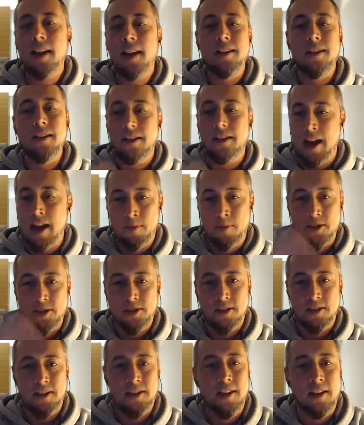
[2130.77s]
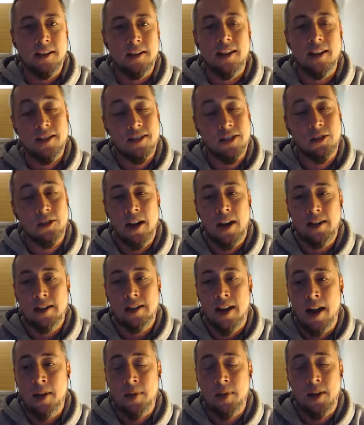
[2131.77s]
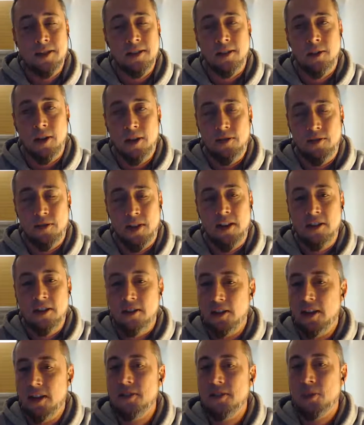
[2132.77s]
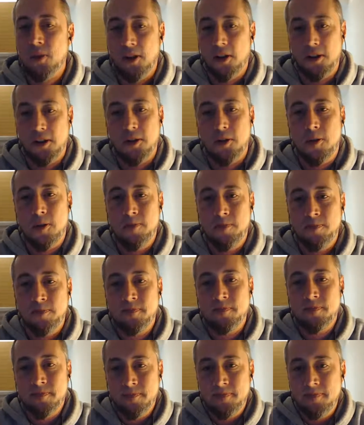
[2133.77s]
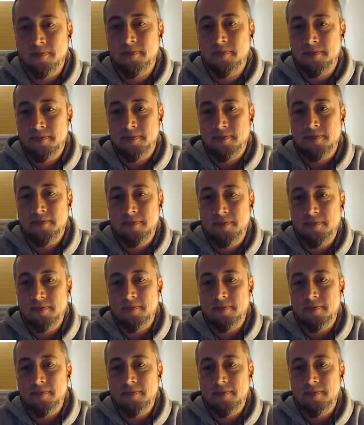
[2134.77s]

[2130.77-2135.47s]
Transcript: You can't miss it. It's it's a great time and it's a great venue. It's really cool. Are you gonna go to the